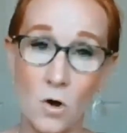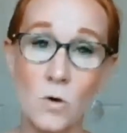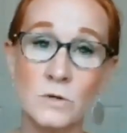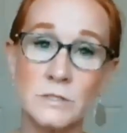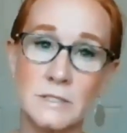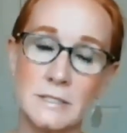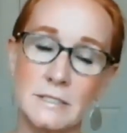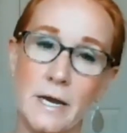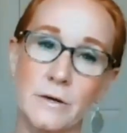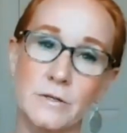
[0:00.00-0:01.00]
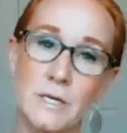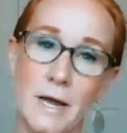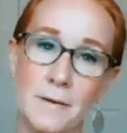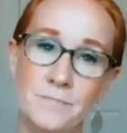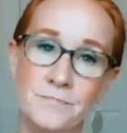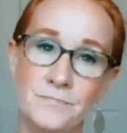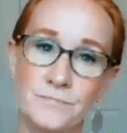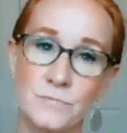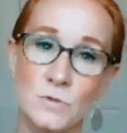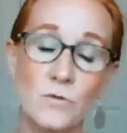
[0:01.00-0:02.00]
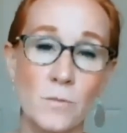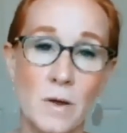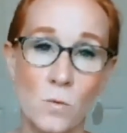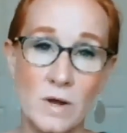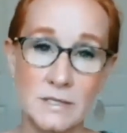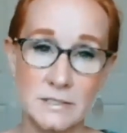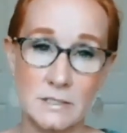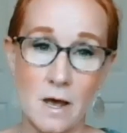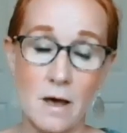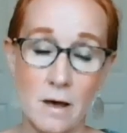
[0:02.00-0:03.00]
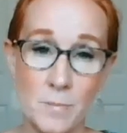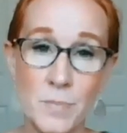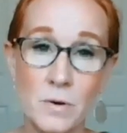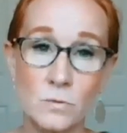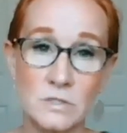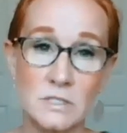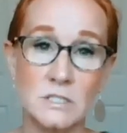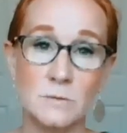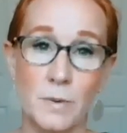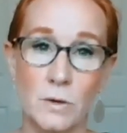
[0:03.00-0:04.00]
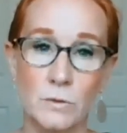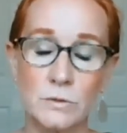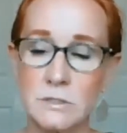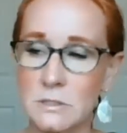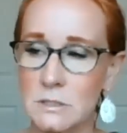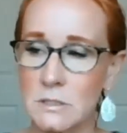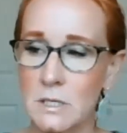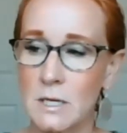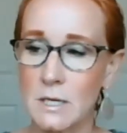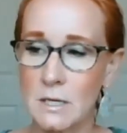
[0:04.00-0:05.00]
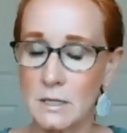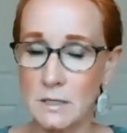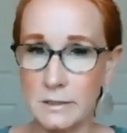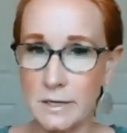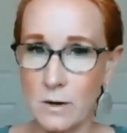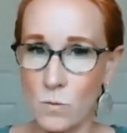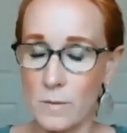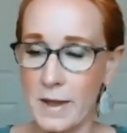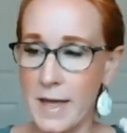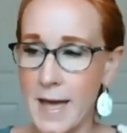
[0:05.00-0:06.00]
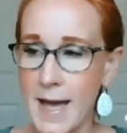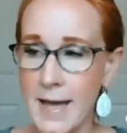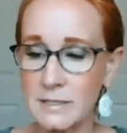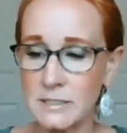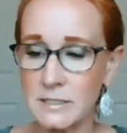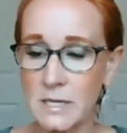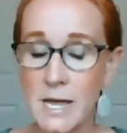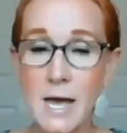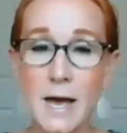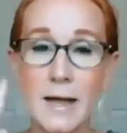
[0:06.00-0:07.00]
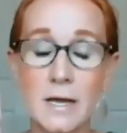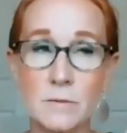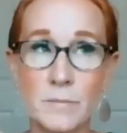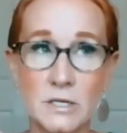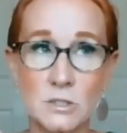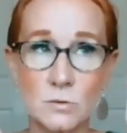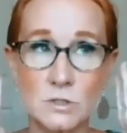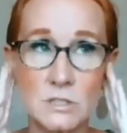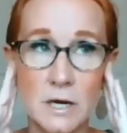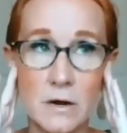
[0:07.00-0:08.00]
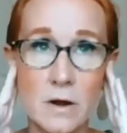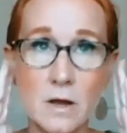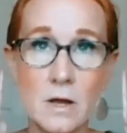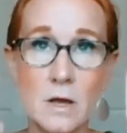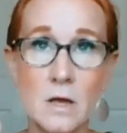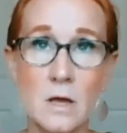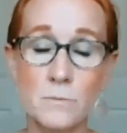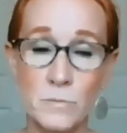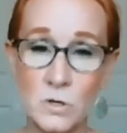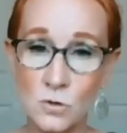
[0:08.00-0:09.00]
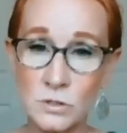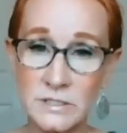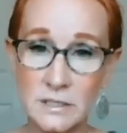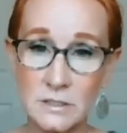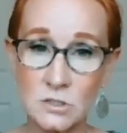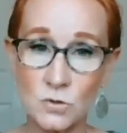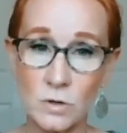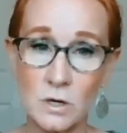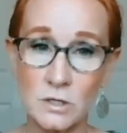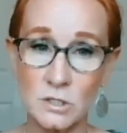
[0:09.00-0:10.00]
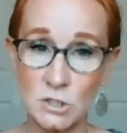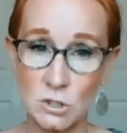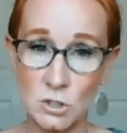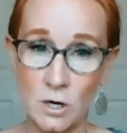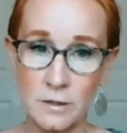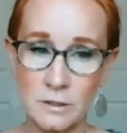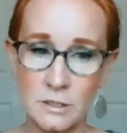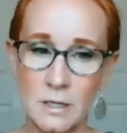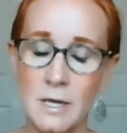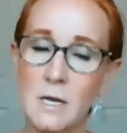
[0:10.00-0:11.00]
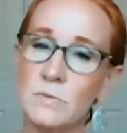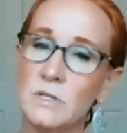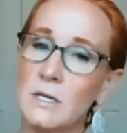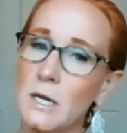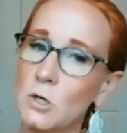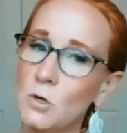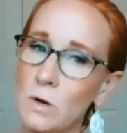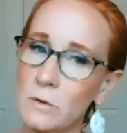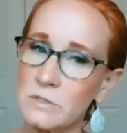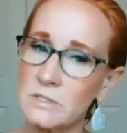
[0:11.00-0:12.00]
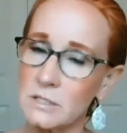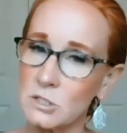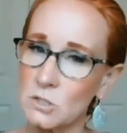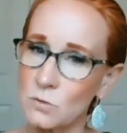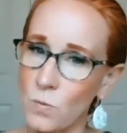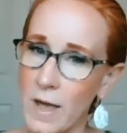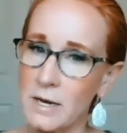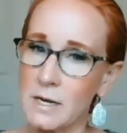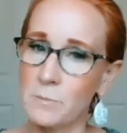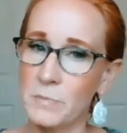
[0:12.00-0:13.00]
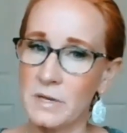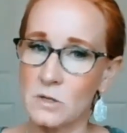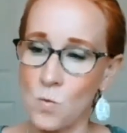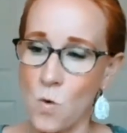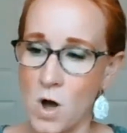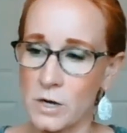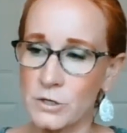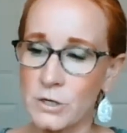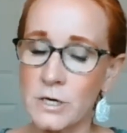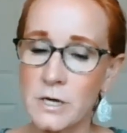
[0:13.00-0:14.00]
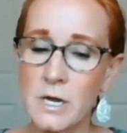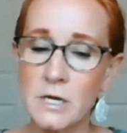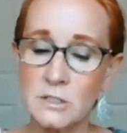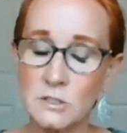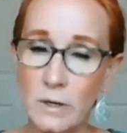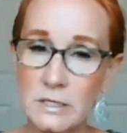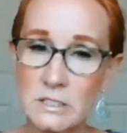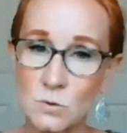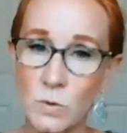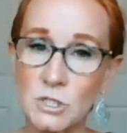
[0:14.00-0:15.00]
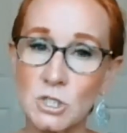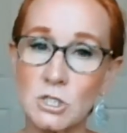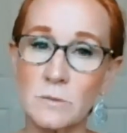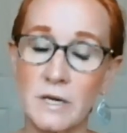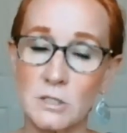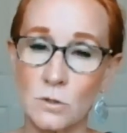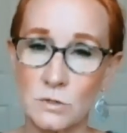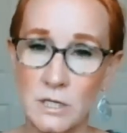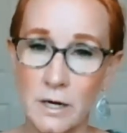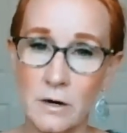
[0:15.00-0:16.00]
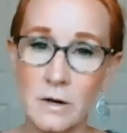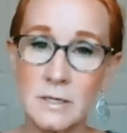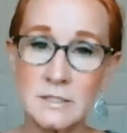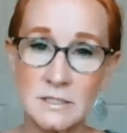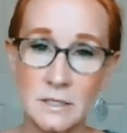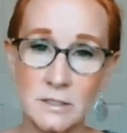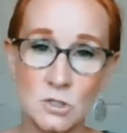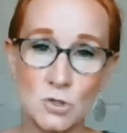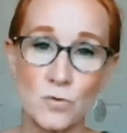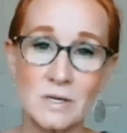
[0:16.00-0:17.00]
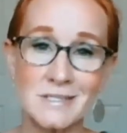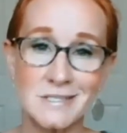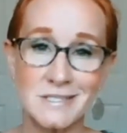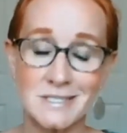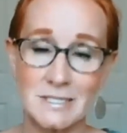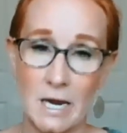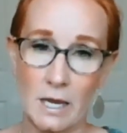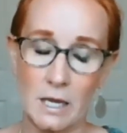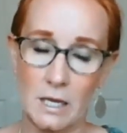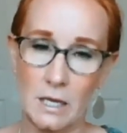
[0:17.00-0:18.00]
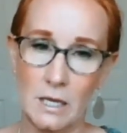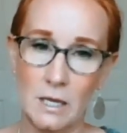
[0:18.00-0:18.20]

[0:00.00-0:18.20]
almost the entire time. So from my waist up was exposed. Luckily, I wore my hat. I had my doTERRA mineral sunscreen on to start. Then I knew I was going to sweat and be in the water. So I switched to my doTERRA sunscreen stick.